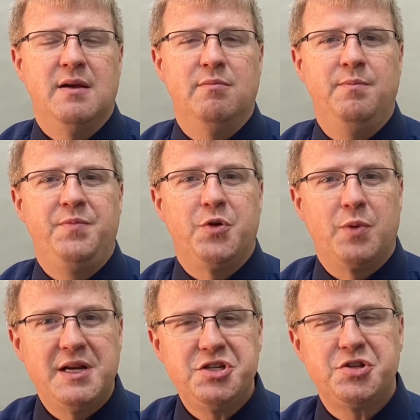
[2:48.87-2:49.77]
The
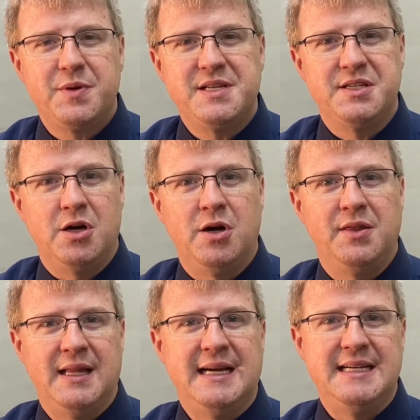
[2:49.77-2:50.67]
registry is an
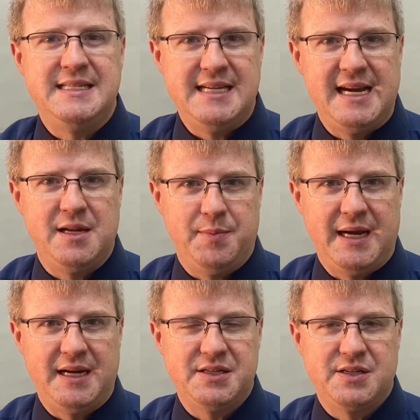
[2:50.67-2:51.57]
online
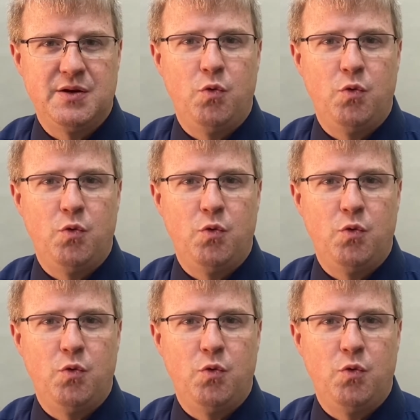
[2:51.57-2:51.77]
database.